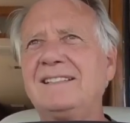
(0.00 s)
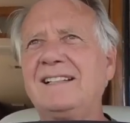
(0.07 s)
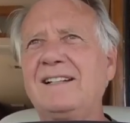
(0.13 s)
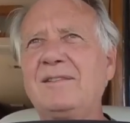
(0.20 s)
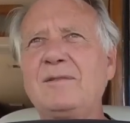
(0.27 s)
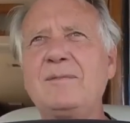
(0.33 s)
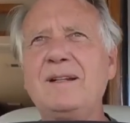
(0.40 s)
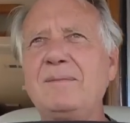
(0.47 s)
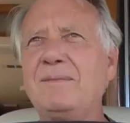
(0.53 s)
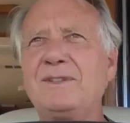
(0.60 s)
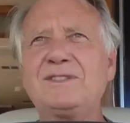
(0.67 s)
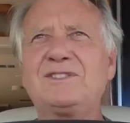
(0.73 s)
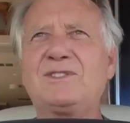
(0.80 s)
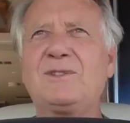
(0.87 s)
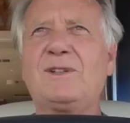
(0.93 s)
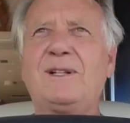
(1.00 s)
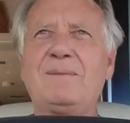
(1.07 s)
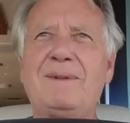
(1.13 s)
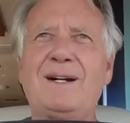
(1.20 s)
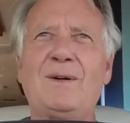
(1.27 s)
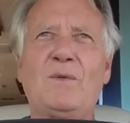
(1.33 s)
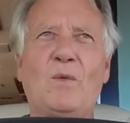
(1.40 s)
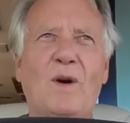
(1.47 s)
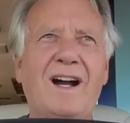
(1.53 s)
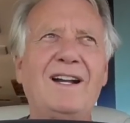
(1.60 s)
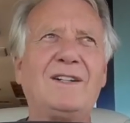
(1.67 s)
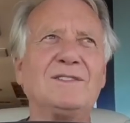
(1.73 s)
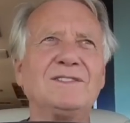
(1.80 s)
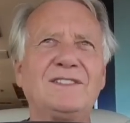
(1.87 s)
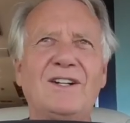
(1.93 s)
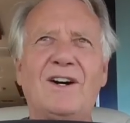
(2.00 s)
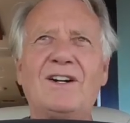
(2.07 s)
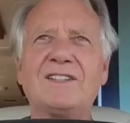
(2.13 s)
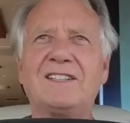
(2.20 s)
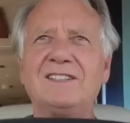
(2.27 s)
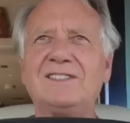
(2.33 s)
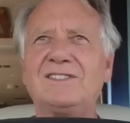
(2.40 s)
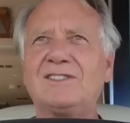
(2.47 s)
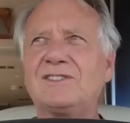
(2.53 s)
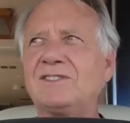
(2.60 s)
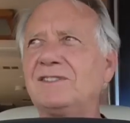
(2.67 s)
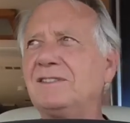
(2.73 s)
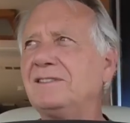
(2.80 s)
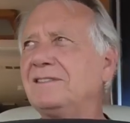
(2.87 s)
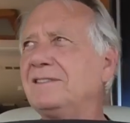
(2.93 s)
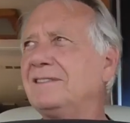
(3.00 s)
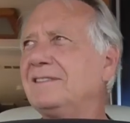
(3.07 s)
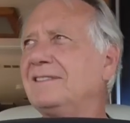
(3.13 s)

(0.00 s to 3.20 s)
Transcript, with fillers: I don't remember a story about wild donkeys